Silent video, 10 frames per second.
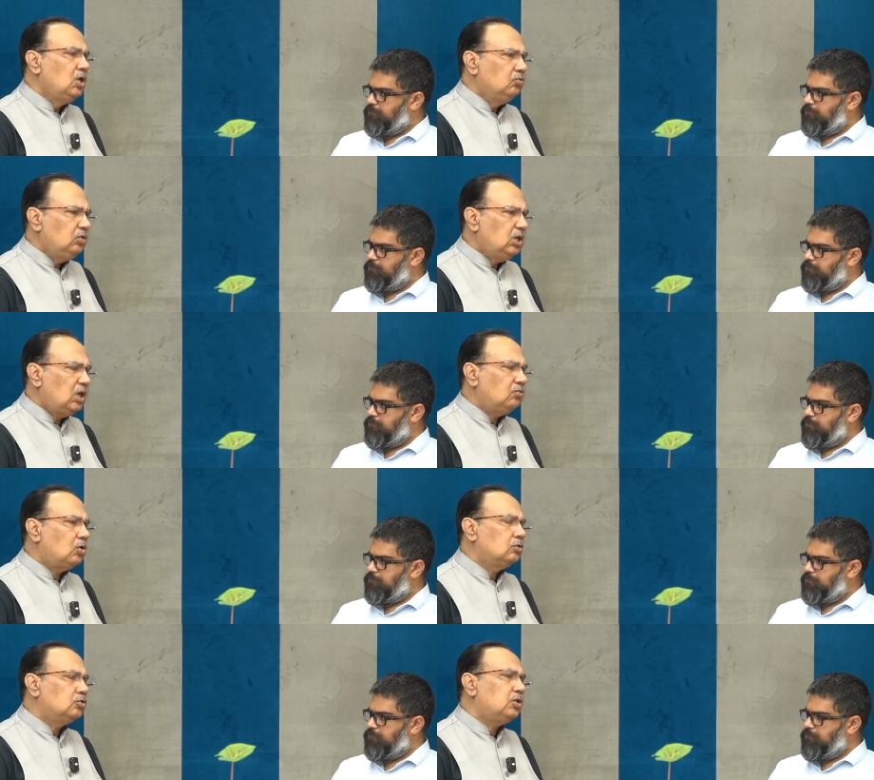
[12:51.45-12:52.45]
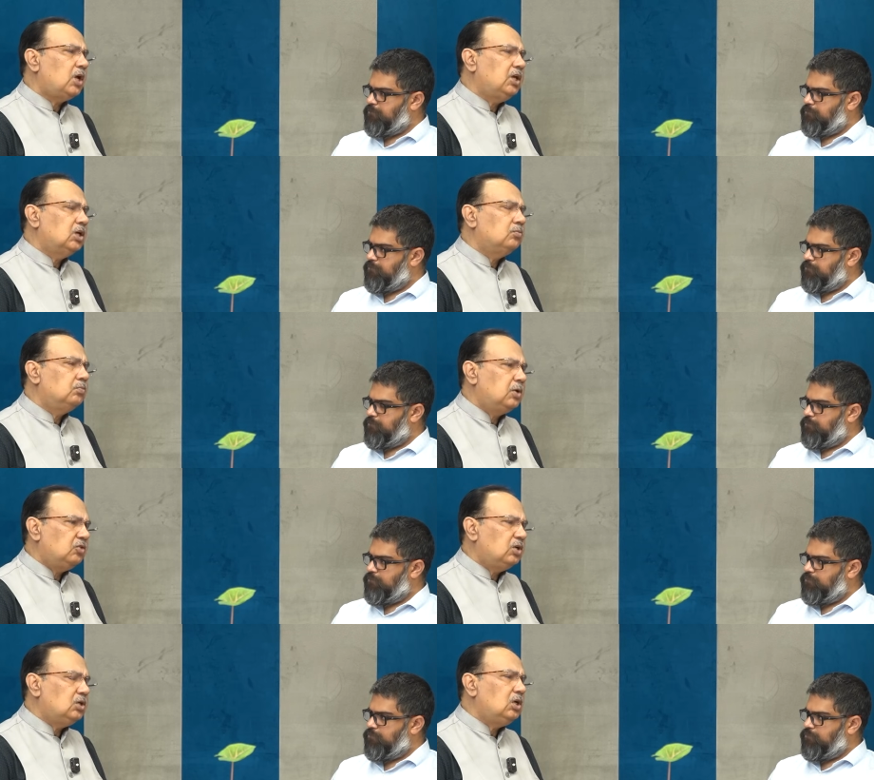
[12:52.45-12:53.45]
Speaker 1: We have also tie up
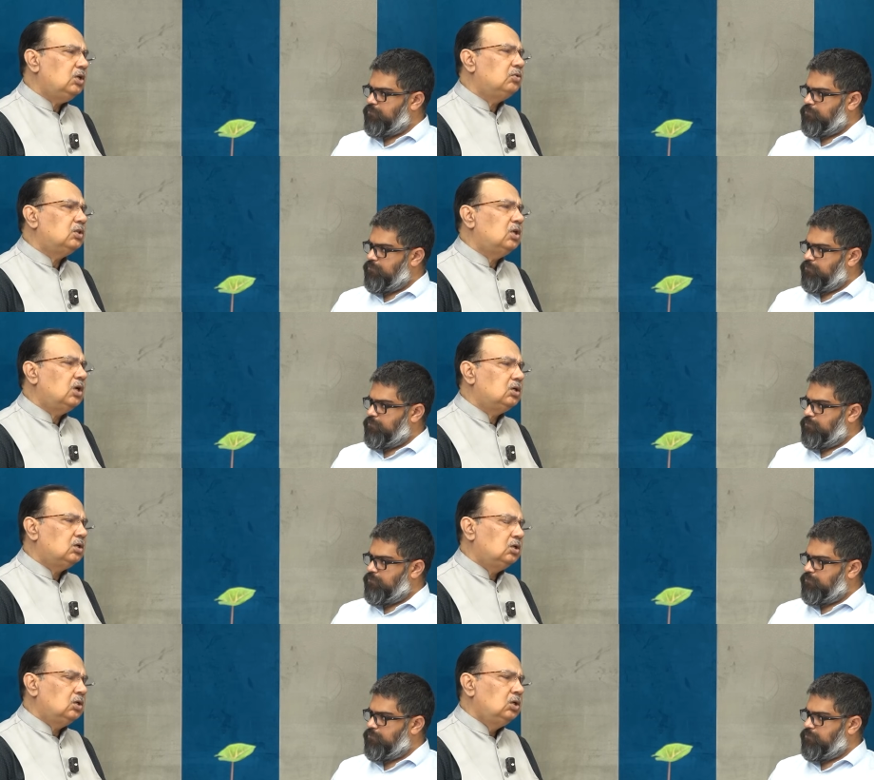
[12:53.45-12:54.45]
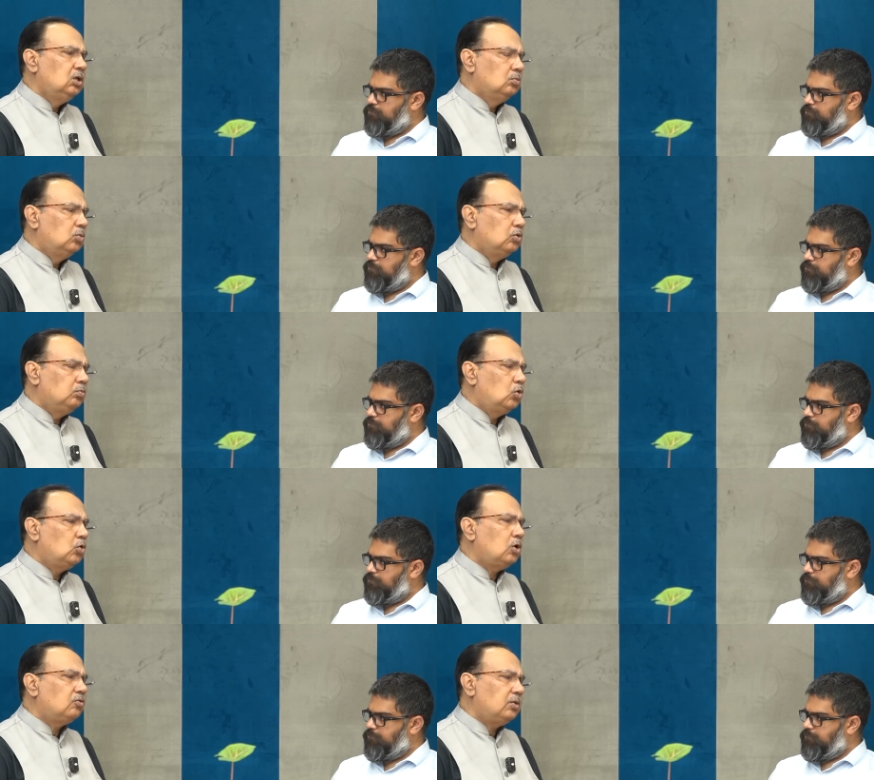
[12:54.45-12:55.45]
presently with that uh, board, board
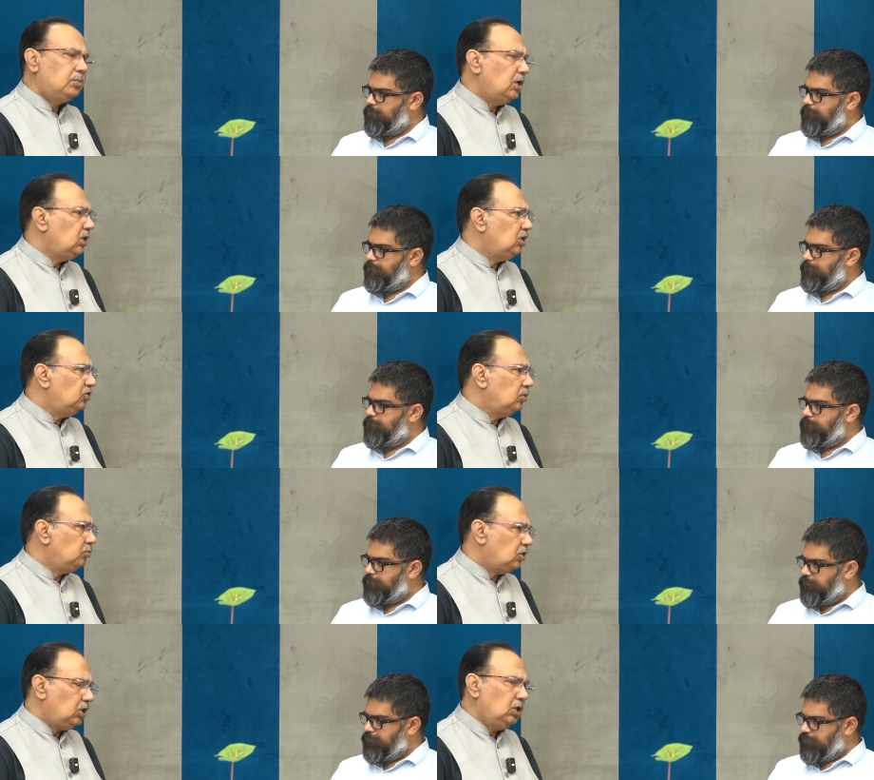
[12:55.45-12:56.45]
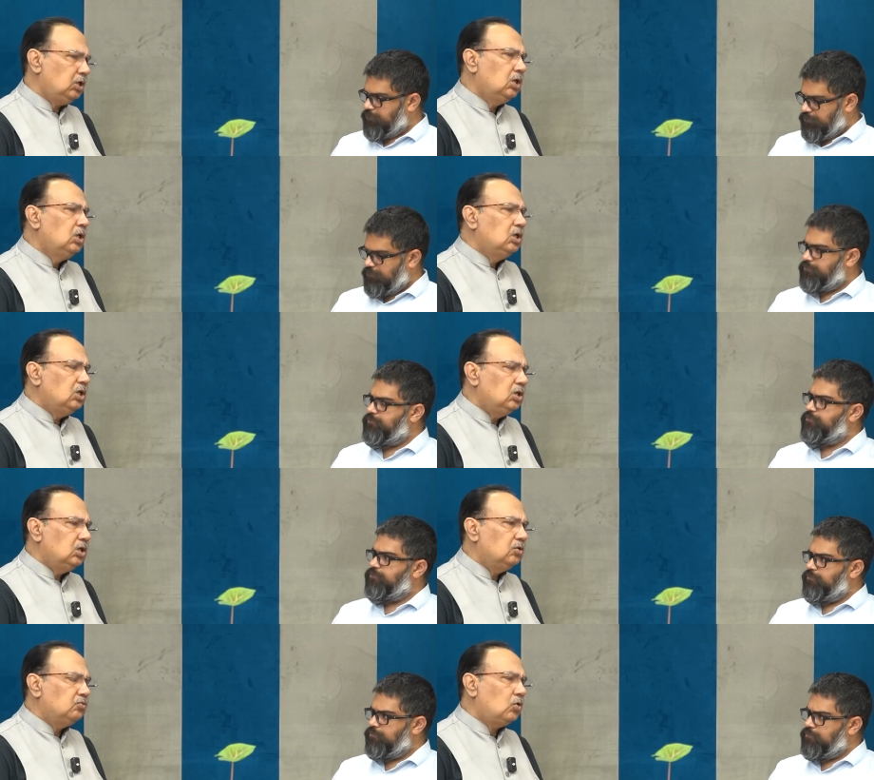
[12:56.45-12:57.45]
of apprenticeship training
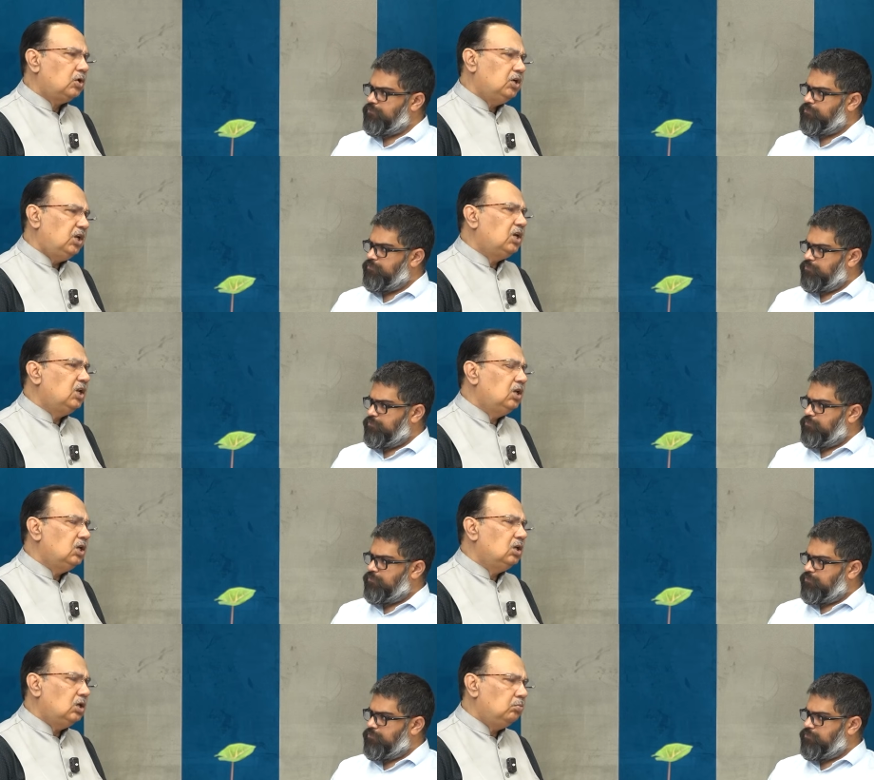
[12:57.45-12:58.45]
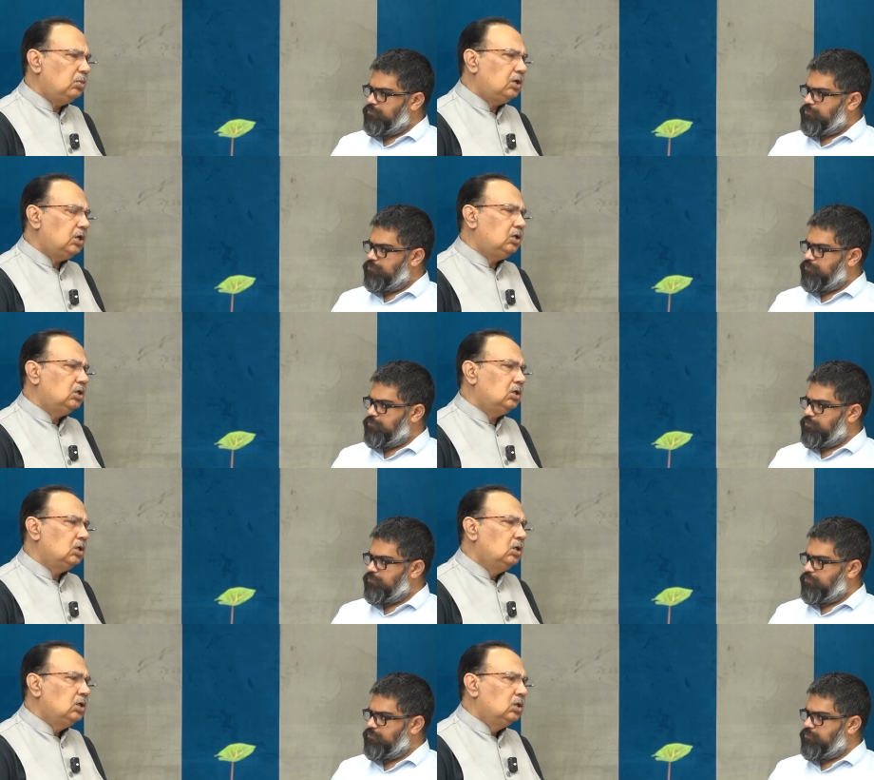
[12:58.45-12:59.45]
uh, for a degree embedded uh,